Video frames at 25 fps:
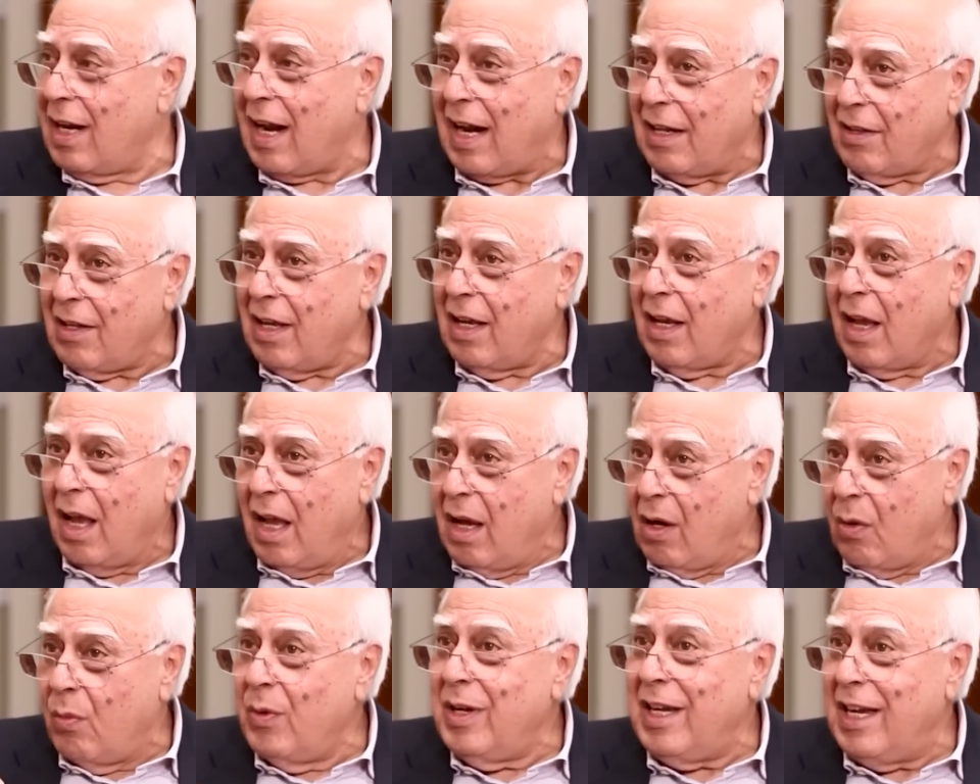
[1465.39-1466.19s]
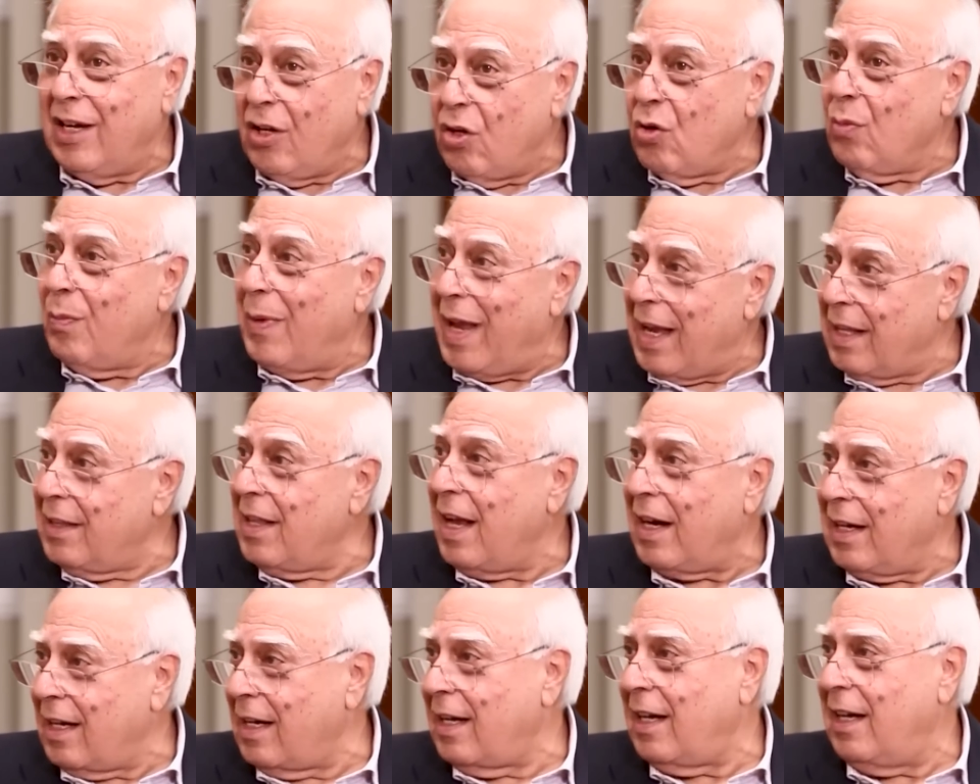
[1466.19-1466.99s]
I think we need to make
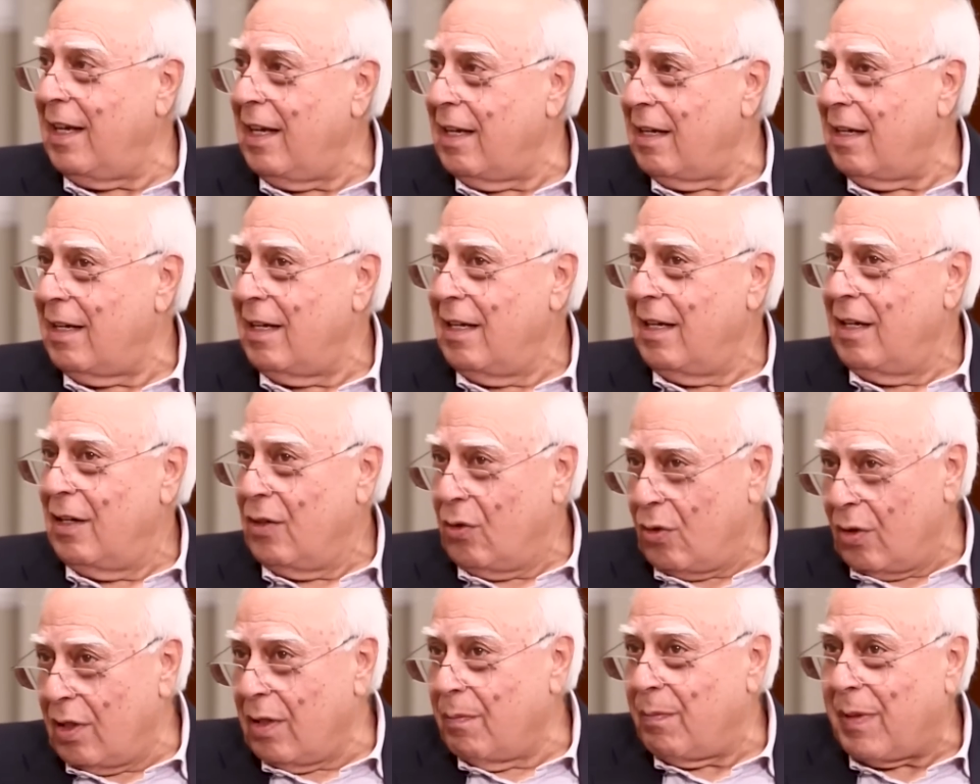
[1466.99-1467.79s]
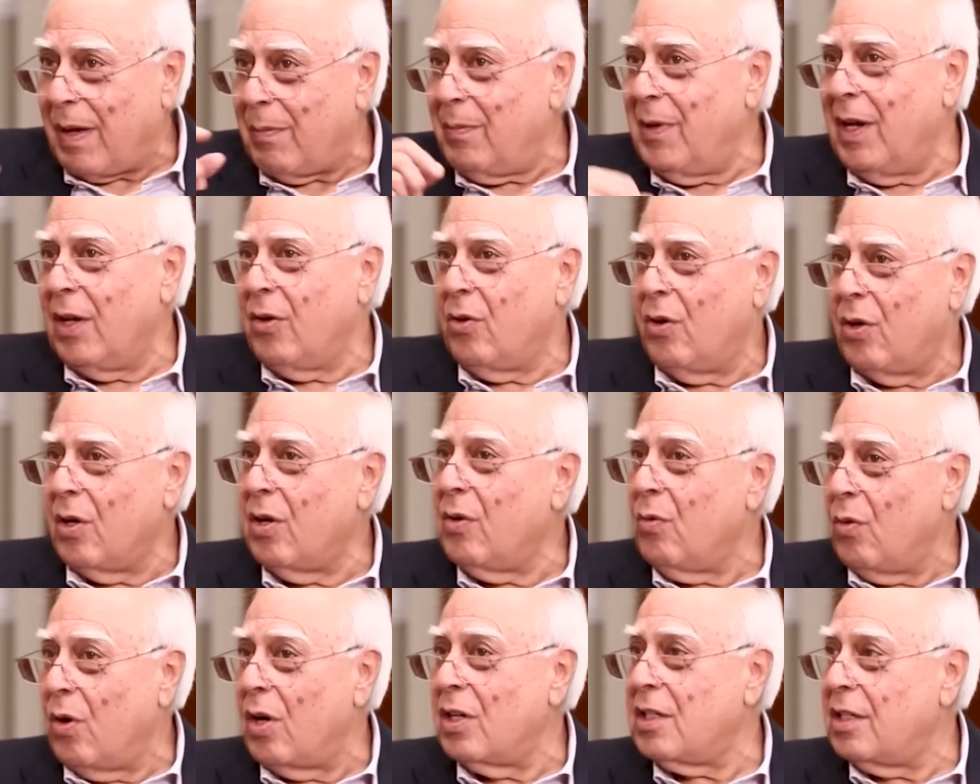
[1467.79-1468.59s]
that clear to the public who are going
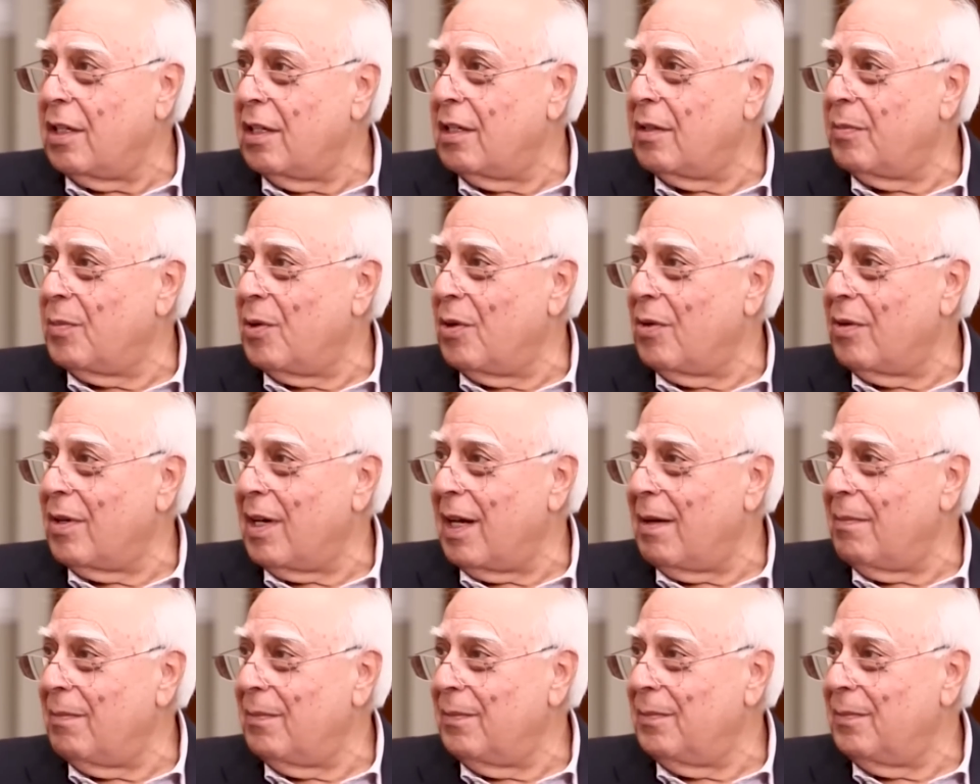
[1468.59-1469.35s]
to watch this program.